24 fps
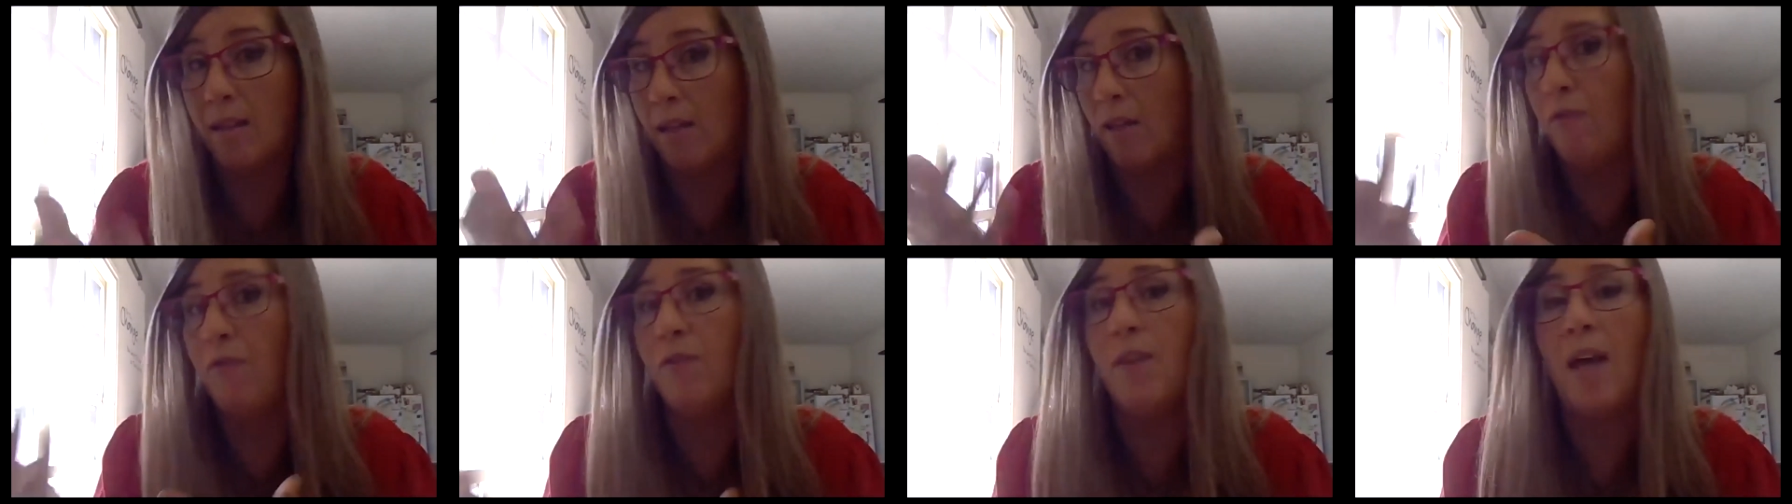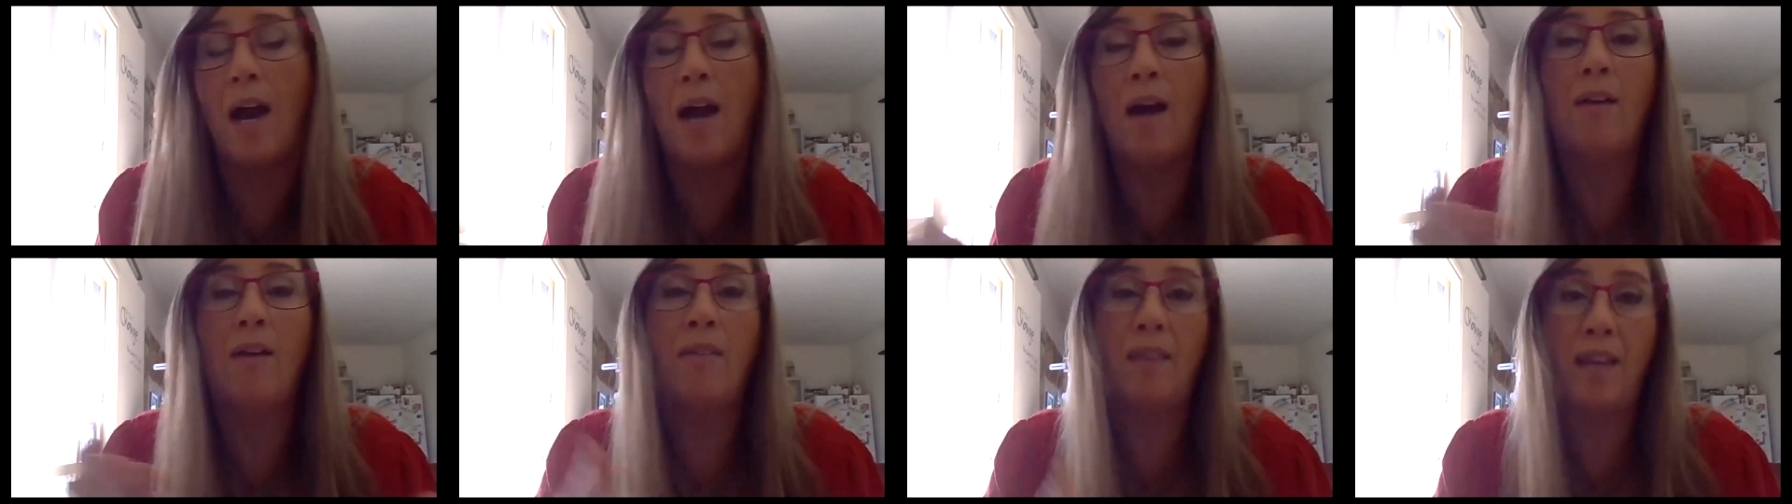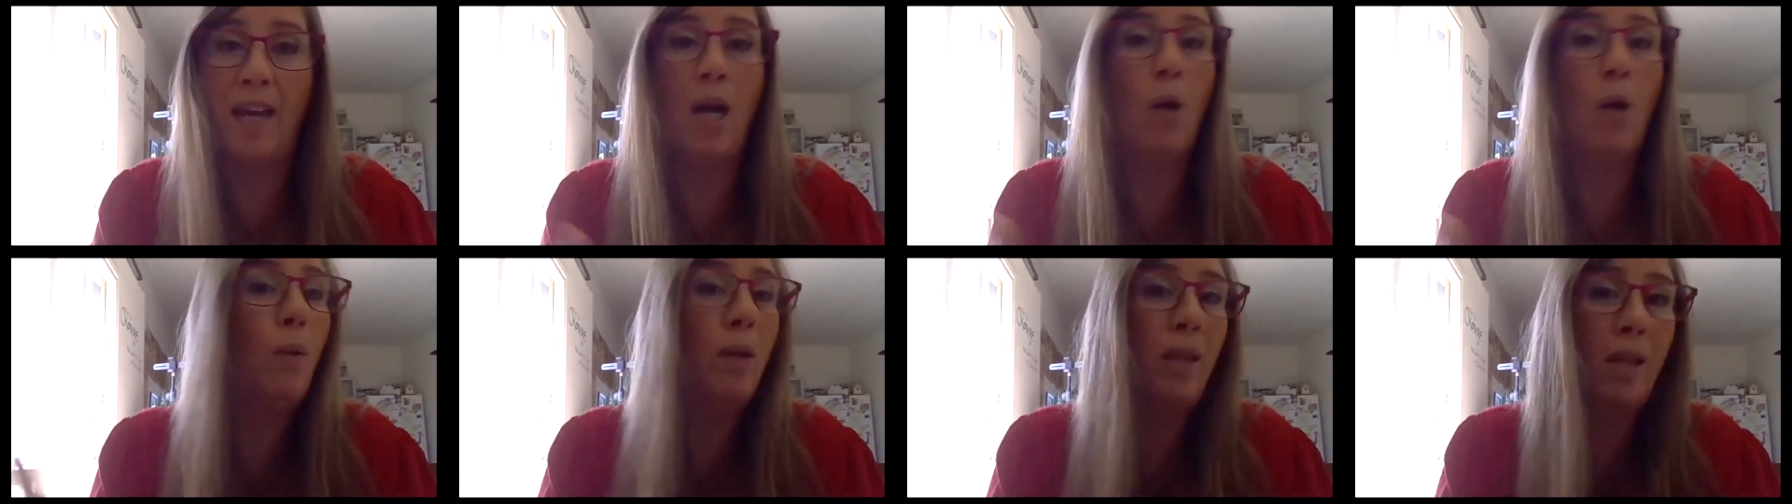if they are
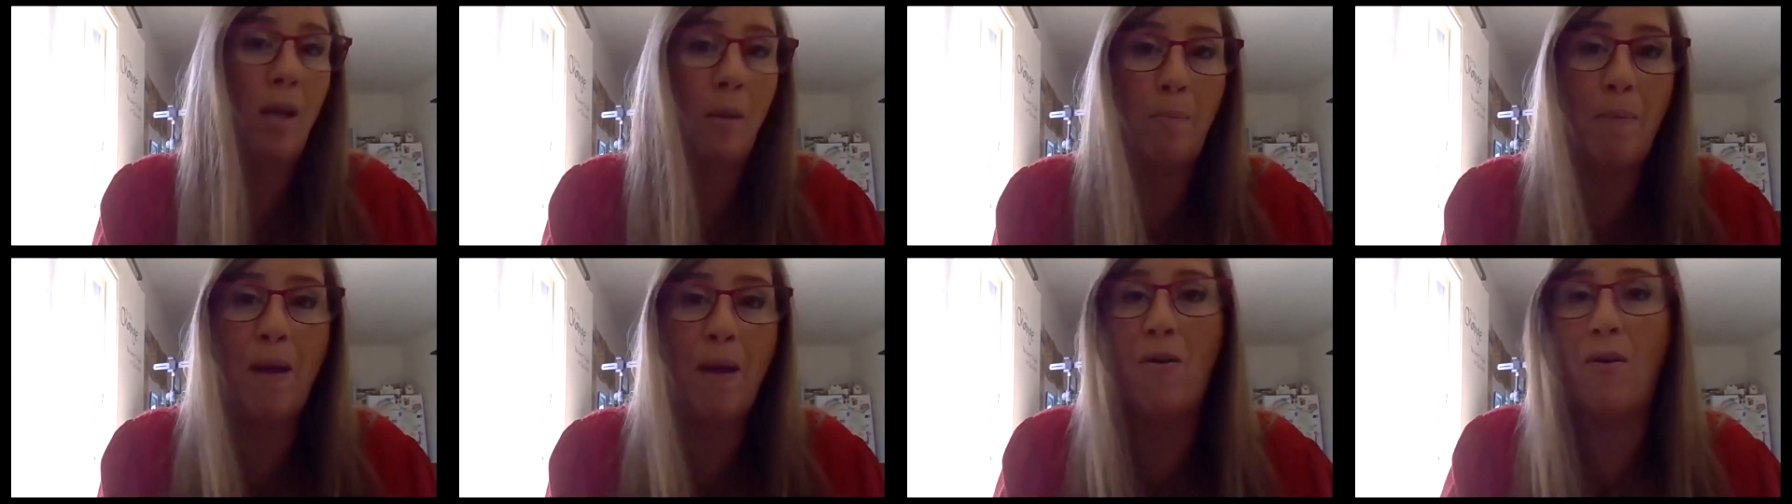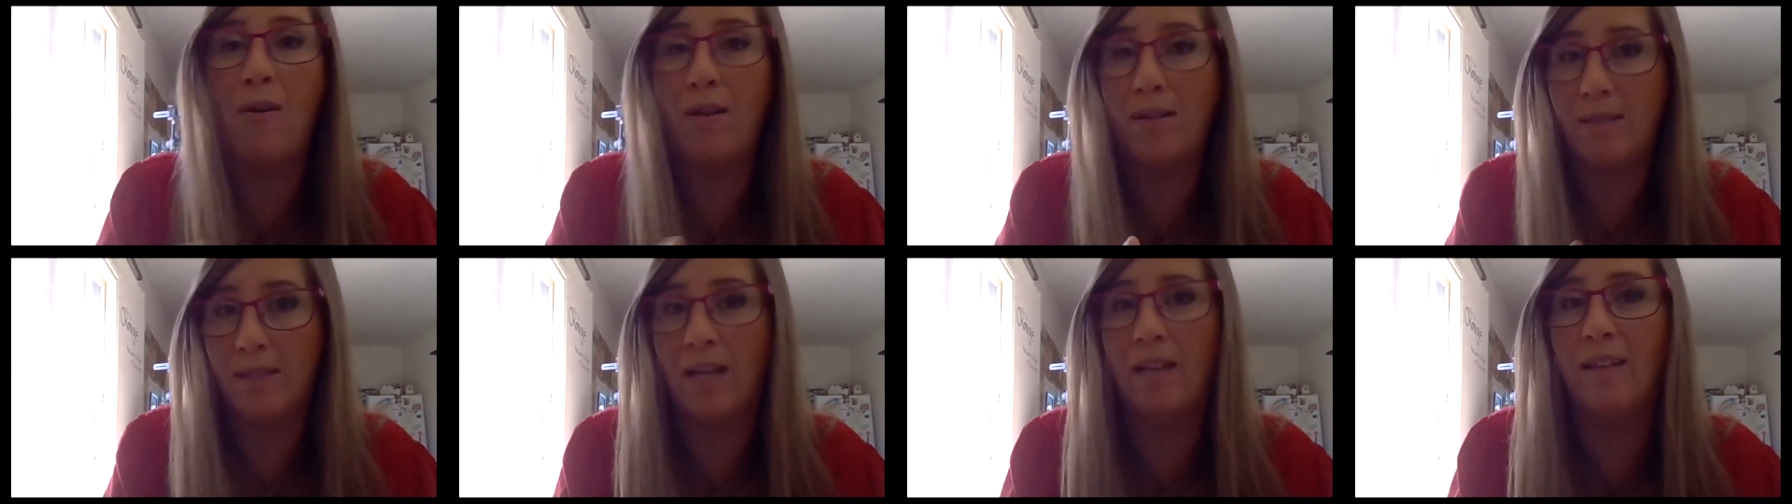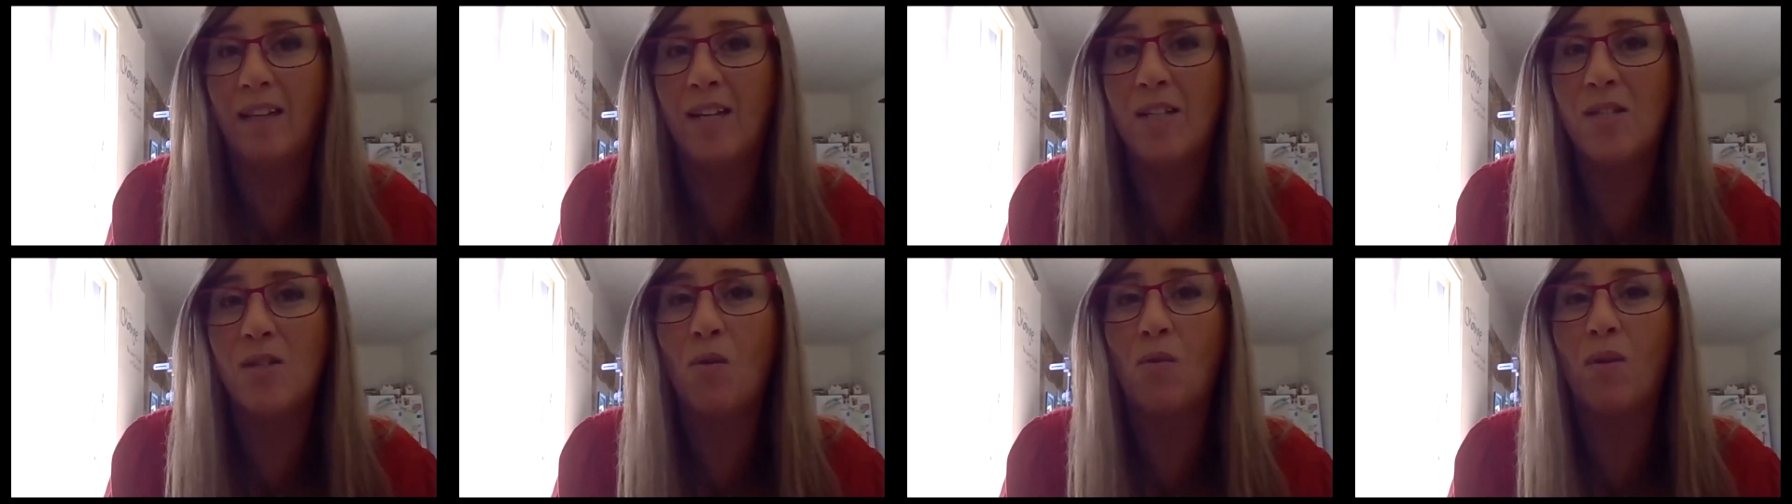there with their parents and
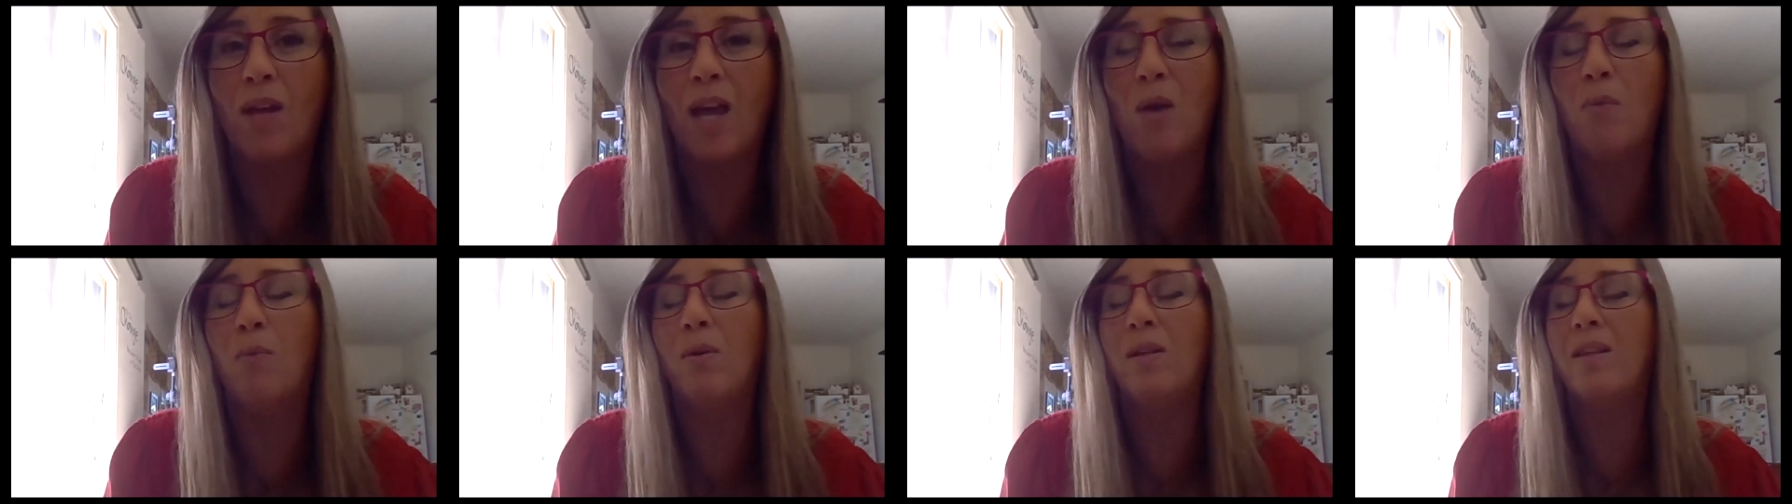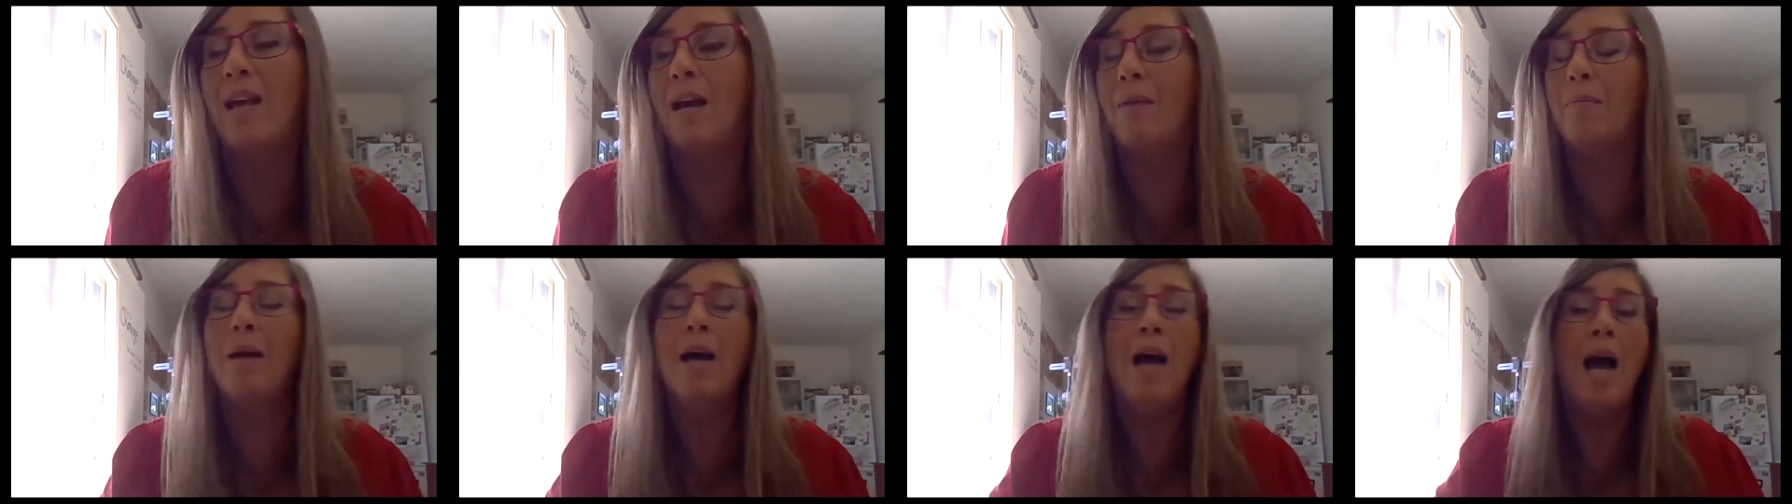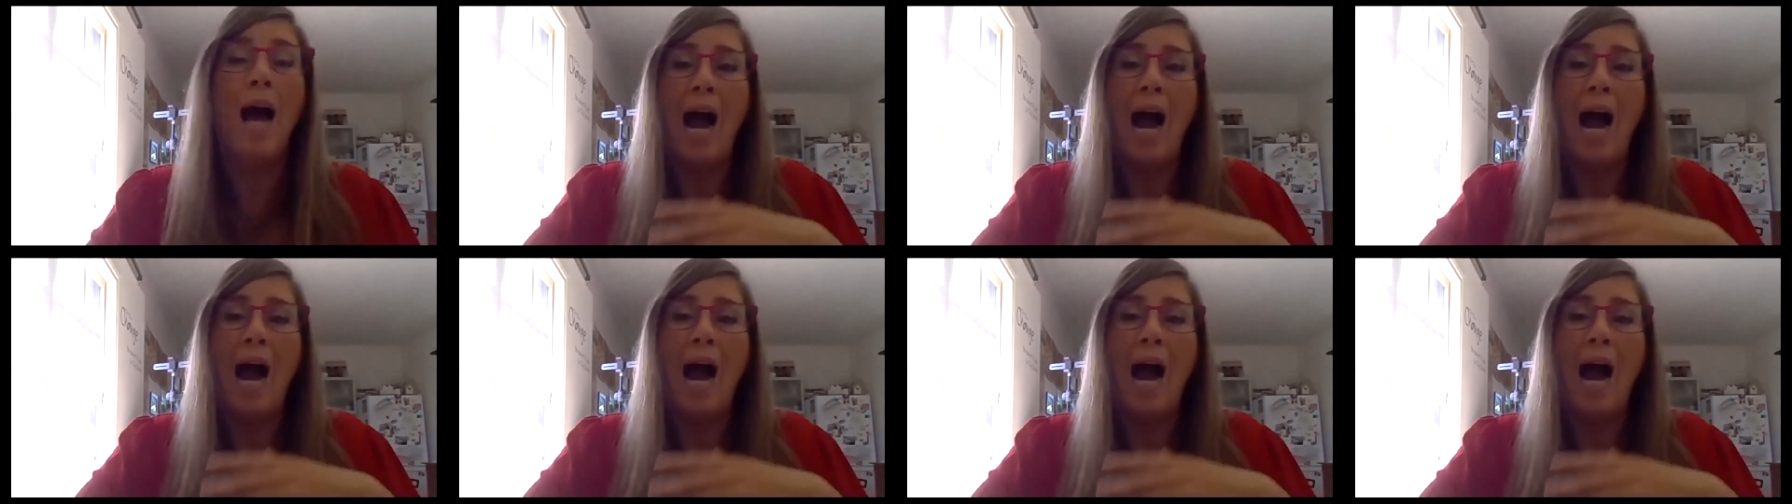it's okay with them.